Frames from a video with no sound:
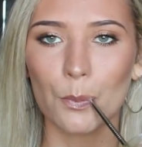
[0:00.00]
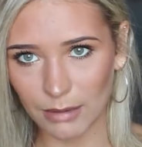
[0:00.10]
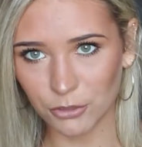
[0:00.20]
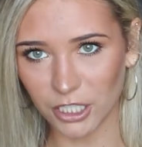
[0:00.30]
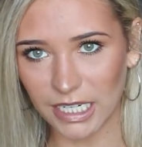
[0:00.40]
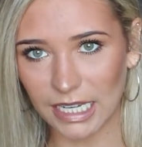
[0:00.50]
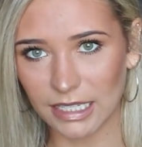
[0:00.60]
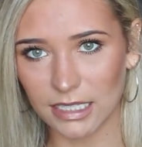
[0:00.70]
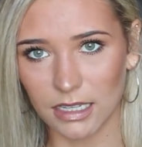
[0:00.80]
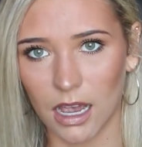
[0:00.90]
I'm drinking
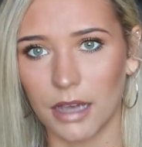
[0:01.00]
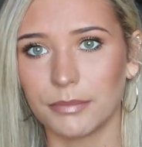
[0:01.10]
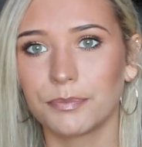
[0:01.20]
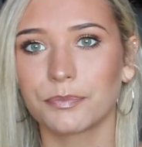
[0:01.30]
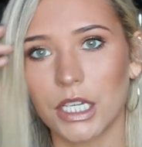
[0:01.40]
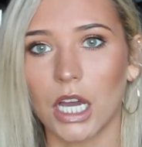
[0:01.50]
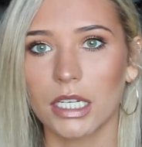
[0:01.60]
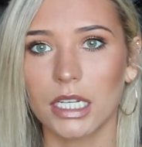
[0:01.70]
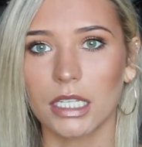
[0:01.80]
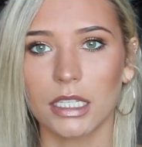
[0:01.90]
this um,
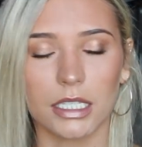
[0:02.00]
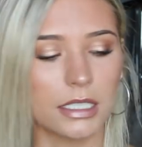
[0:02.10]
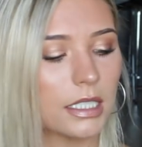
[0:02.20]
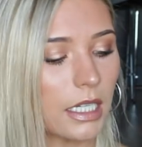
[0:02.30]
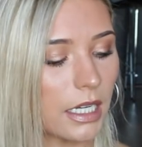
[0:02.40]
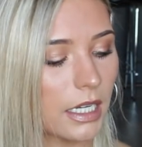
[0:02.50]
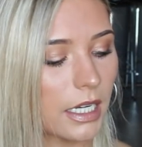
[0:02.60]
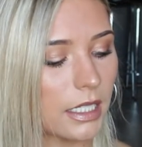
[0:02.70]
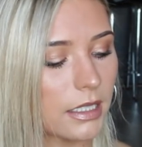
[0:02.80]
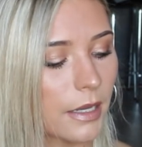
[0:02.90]
gut healing tea.
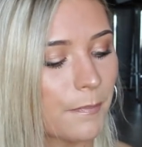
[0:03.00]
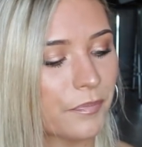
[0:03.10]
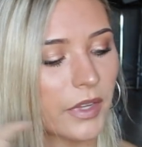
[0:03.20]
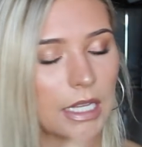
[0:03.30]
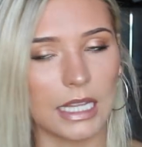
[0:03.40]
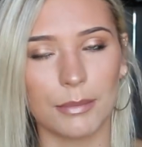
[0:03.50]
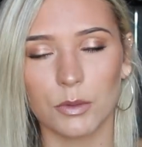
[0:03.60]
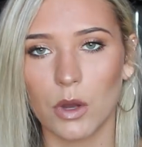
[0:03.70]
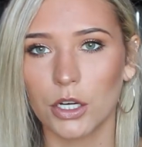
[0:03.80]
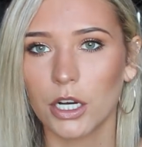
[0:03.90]
It's
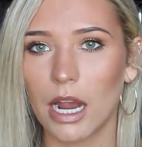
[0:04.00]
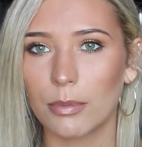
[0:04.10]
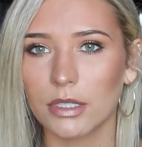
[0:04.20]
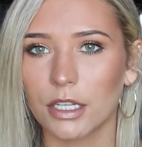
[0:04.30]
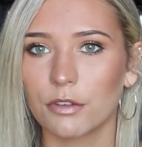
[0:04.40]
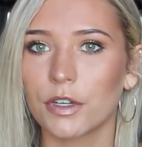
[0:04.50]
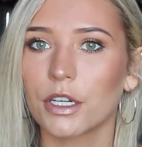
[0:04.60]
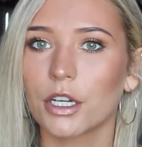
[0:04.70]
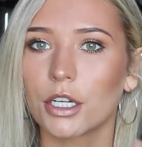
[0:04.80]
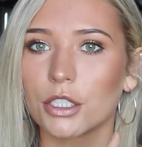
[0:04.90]
lemon water, apple cider
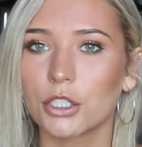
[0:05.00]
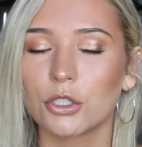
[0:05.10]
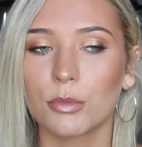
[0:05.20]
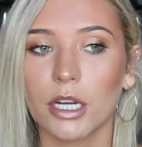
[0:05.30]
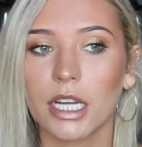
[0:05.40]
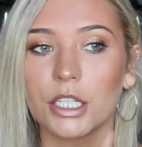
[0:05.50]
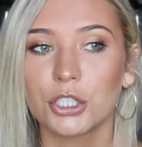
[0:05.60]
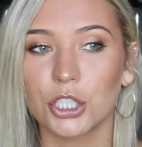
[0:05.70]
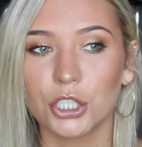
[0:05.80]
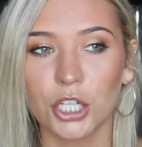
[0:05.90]
vinegar, turmeric,
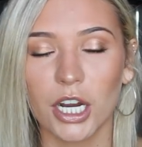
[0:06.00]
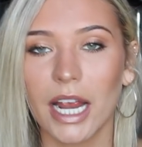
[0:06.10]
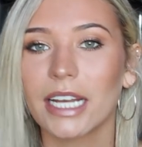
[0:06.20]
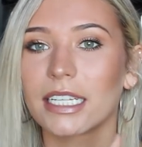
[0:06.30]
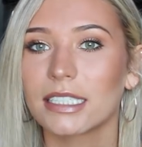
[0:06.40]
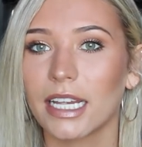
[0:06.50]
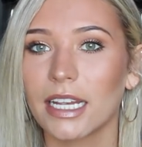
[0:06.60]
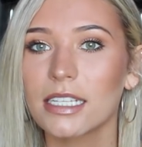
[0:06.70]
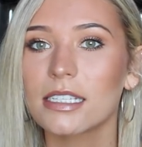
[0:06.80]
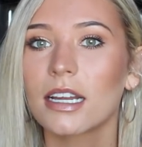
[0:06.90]
and ginger, and it
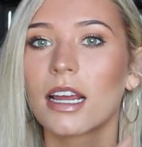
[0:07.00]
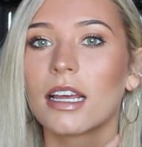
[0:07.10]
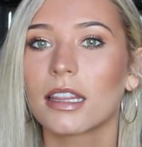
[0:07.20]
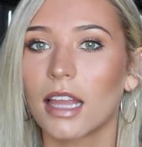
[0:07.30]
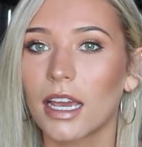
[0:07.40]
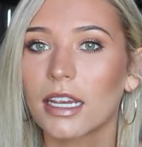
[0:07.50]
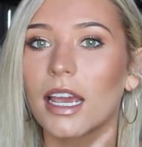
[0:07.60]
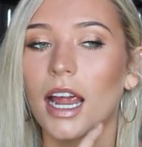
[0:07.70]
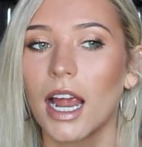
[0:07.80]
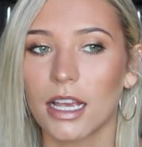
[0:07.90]
tastes like
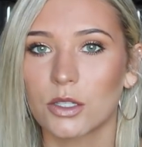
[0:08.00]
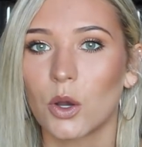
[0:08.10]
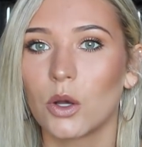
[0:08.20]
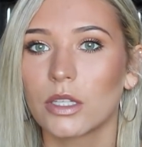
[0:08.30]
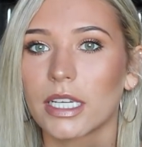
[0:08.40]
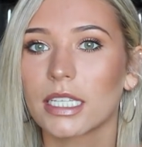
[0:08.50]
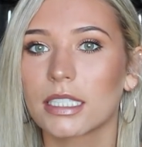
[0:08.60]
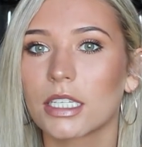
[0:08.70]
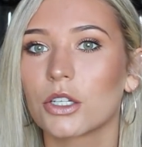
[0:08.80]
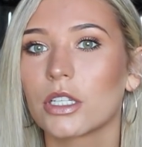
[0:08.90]
asshole. Like
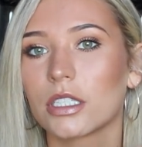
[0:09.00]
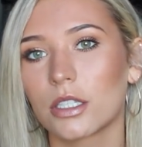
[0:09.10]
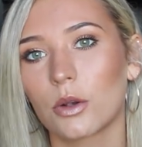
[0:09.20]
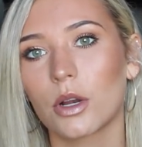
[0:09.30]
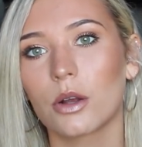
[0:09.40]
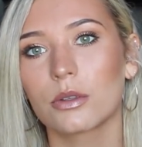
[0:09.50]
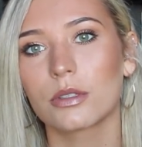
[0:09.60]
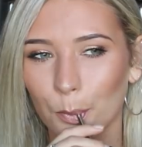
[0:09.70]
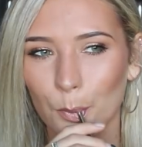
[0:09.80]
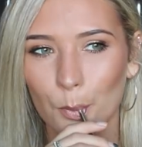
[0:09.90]
it's literally so gross.